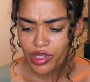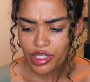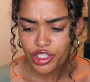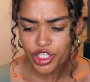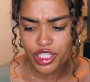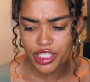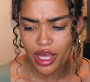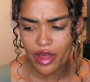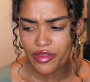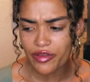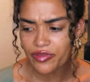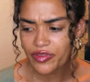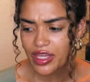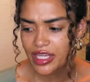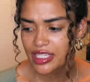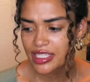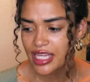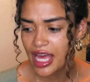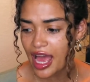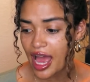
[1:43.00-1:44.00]
just all the
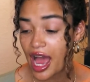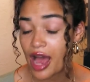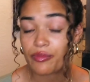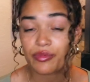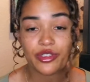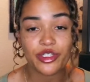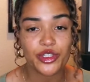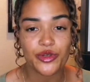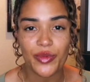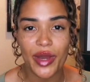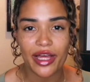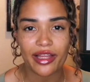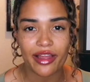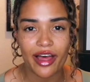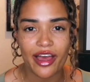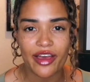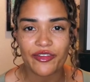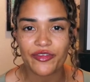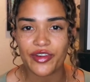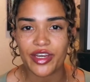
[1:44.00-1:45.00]
things that happened to my
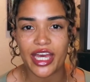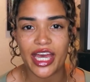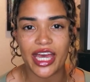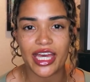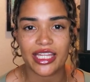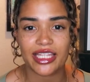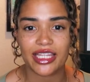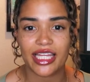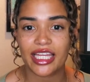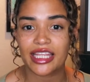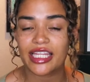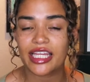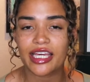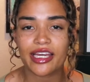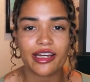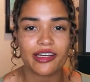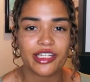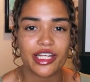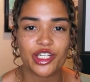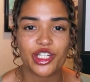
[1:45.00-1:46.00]
life and like the
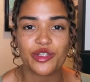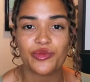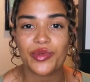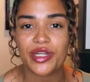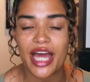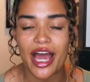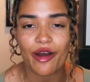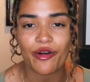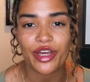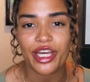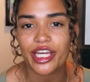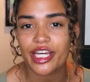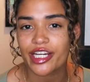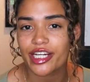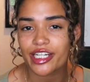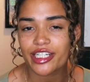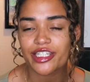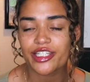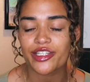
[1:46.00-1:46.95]
years I've just been out here.